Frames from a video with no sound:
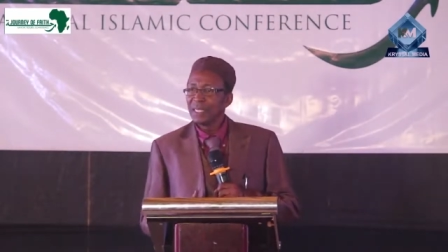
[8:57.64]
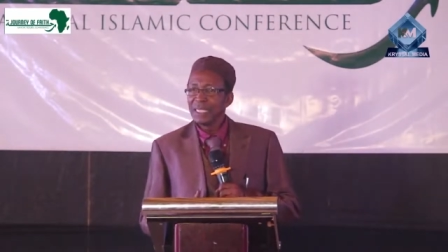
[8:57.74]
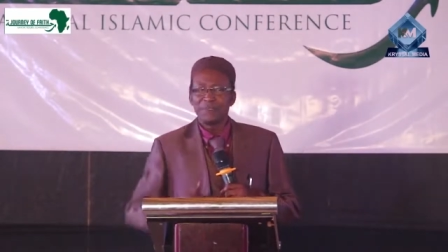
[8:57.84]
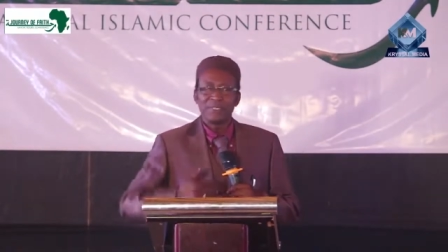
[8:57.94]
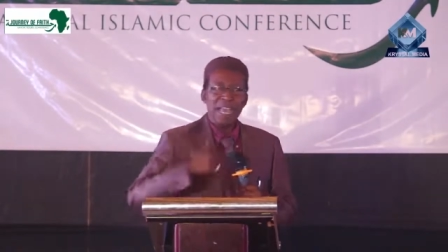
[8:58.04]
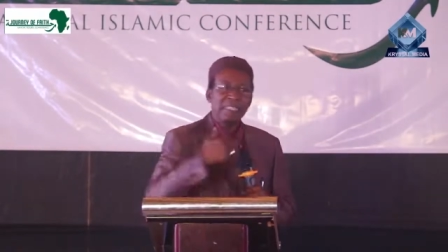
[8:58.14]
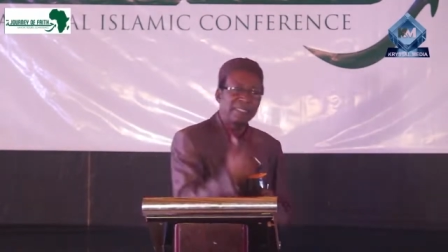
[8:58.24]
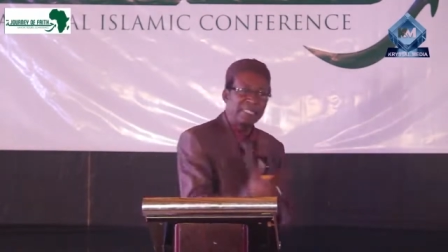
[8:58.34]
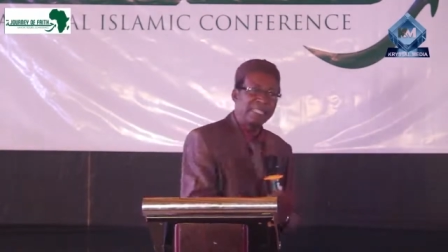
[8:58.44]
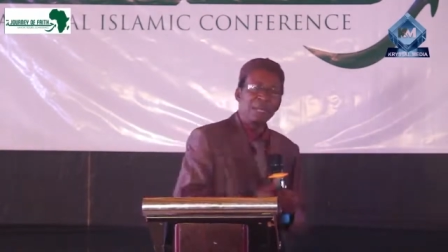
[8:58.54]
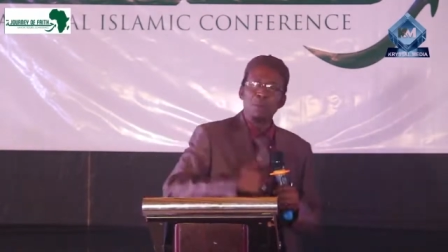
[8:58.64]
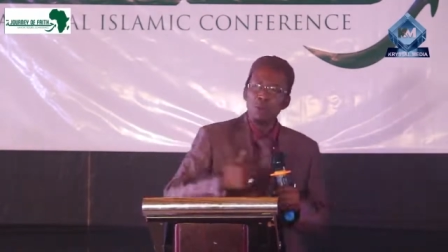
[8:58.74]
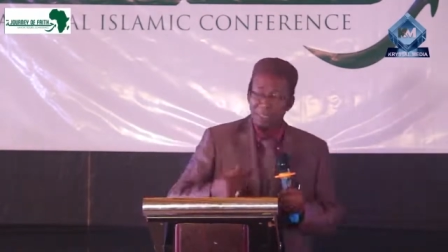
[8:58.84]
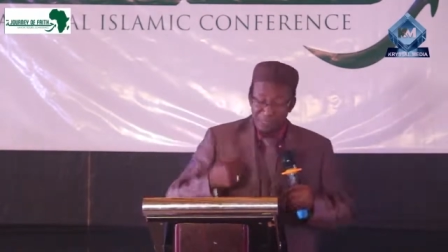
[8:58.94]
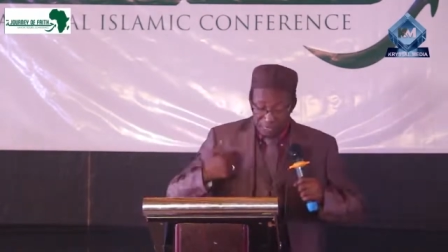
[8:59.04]
If they see,
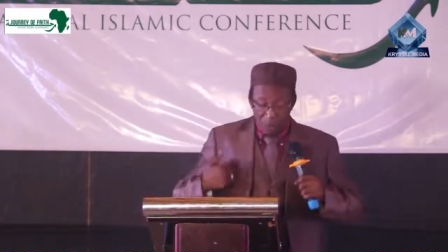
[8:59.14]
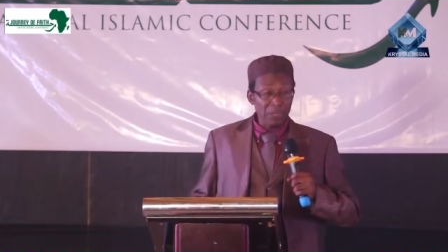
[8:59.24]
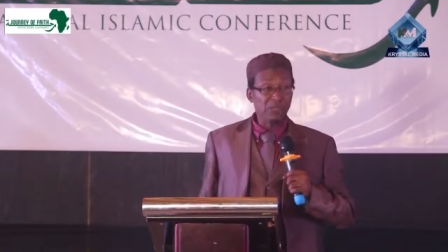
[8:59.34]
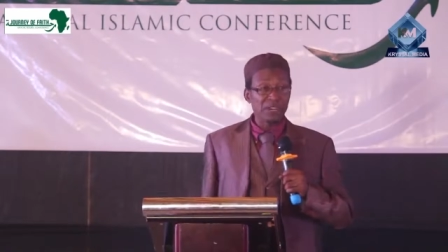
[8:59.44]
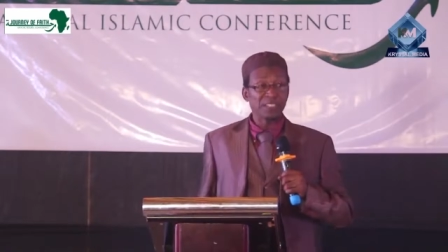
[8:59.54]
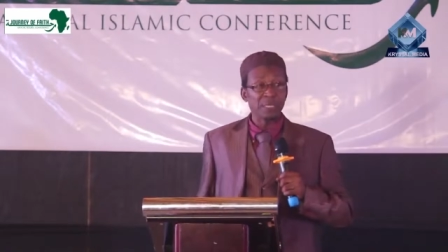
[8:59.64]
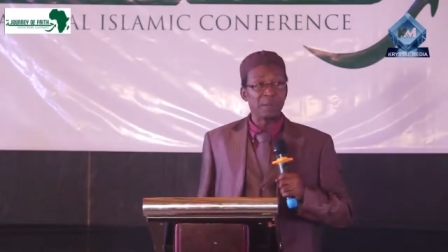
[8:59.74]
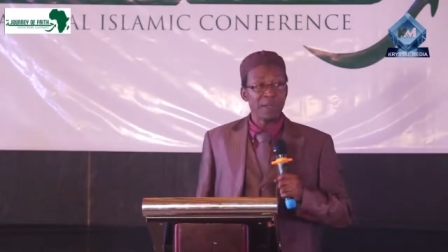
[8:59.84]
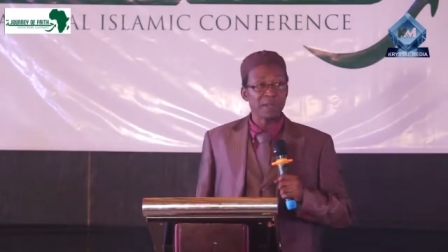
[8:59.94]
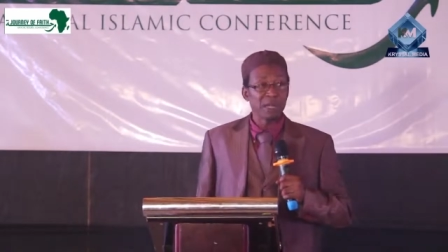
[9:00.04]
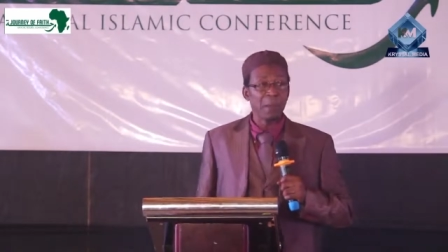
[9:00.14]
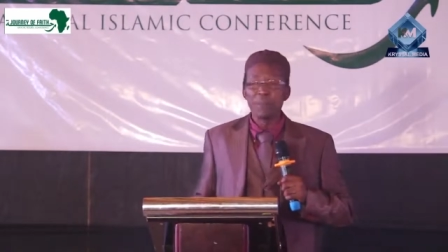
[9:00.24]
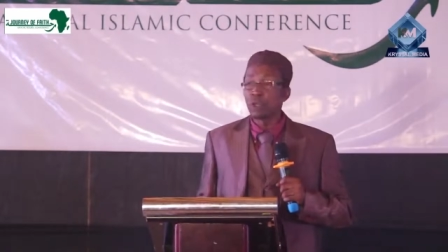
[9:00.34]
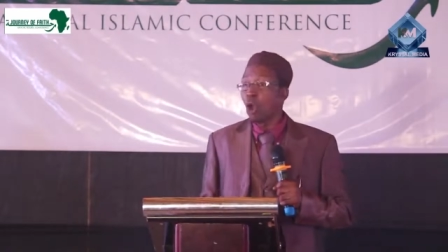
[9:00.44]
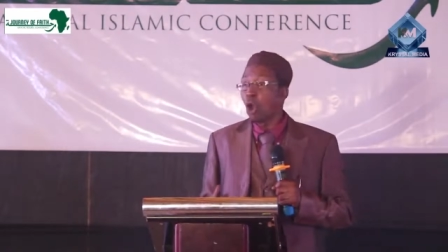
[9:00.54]
this is how I dress in America,
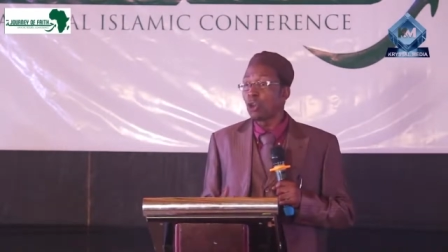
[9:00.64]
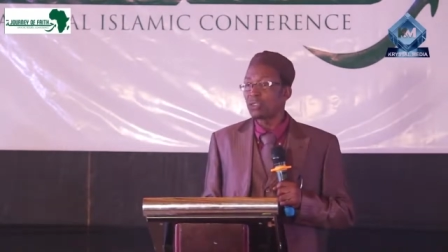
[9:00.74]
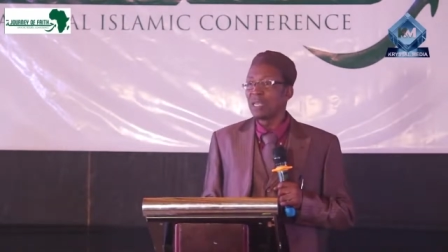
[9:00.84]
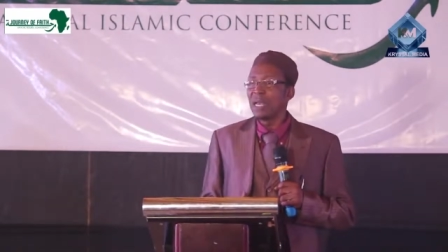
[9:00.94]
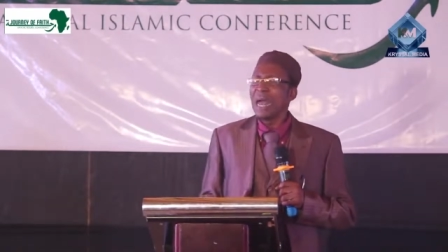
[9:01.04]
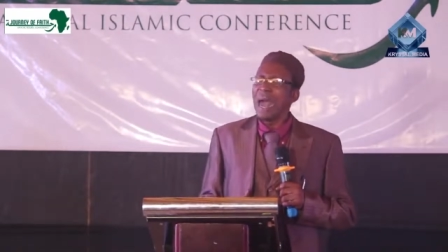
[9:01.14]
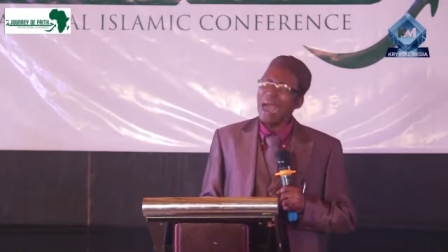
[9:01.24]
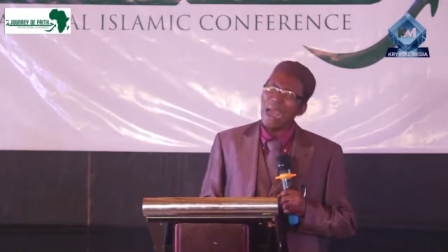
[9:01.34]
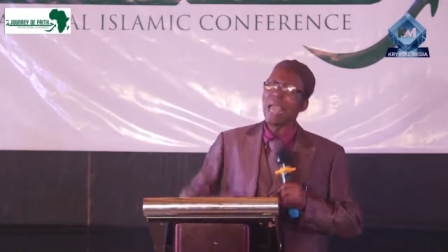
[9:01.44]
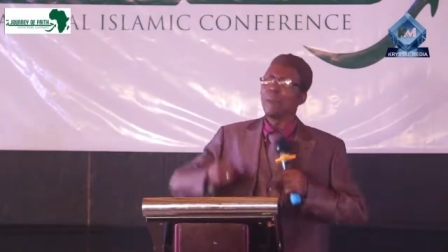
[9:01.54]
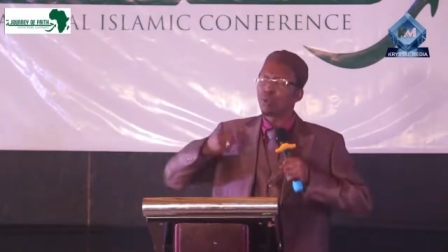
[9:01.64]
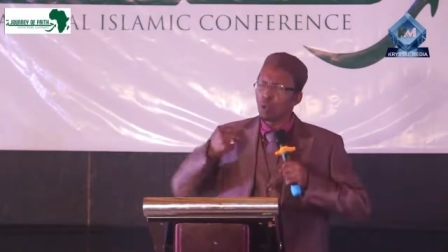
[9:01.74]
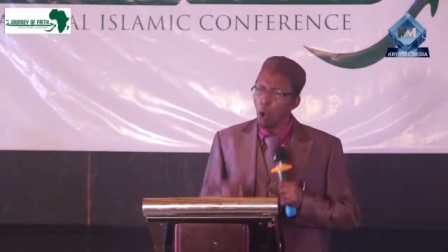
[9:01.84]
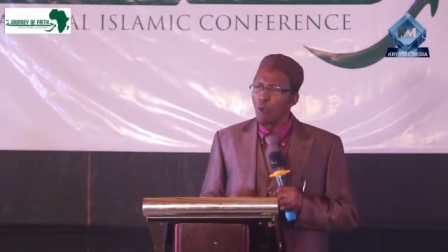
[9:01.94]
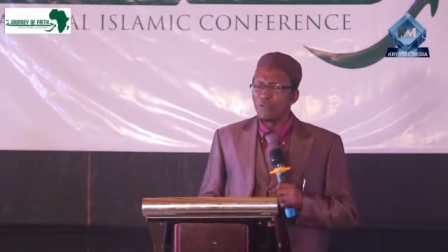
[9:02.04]
because I
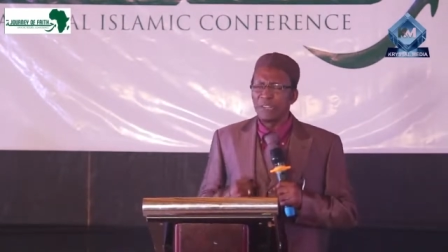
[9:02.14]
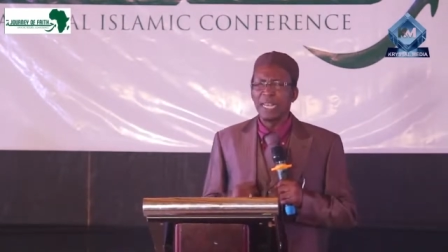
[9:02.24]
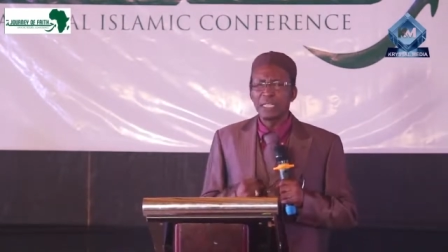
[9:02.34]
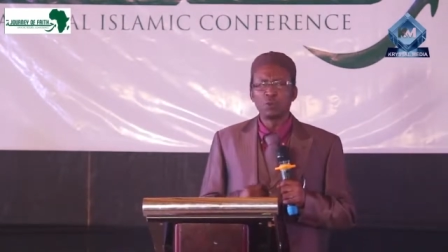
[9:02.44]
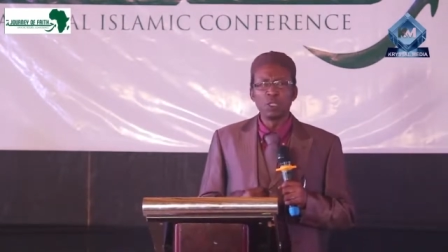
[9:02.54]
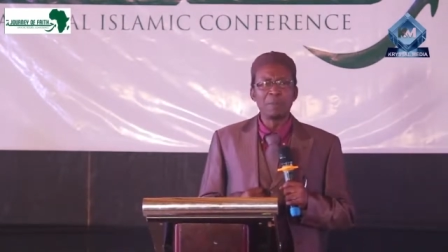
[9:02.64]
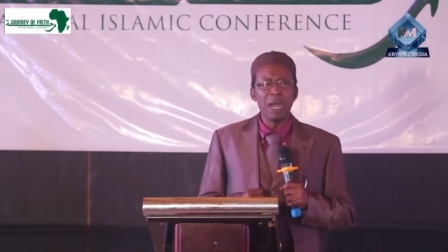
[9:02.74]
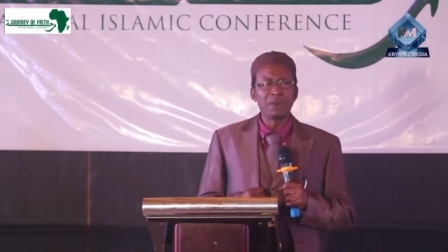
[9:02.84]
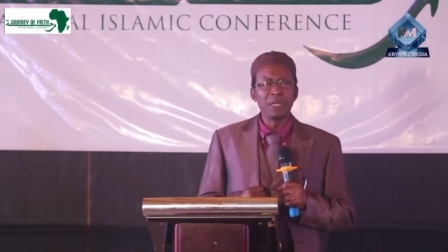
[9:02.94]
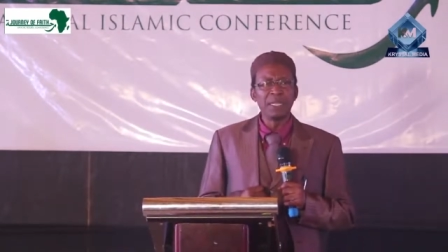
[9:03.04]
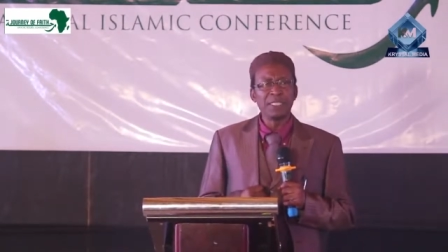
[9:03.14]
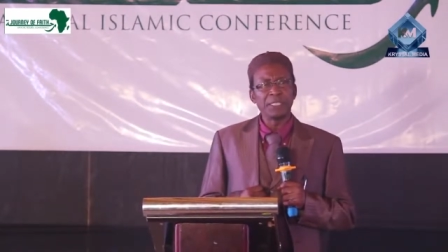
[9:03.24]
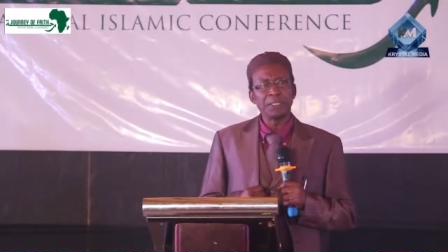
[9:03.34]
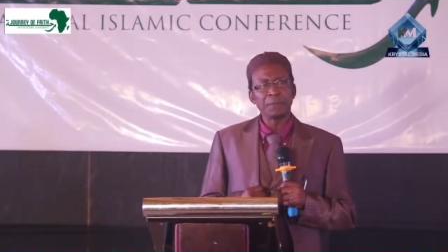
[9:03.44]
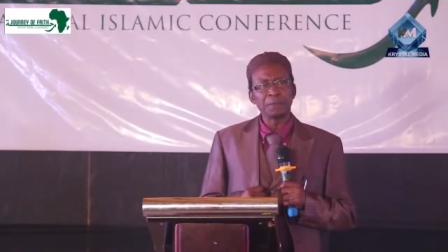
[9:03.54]
am confident with my
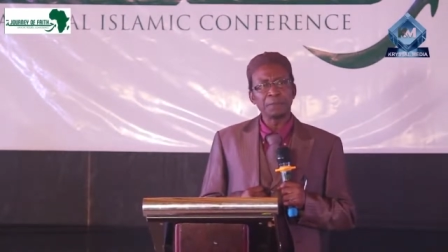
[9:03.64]
religion.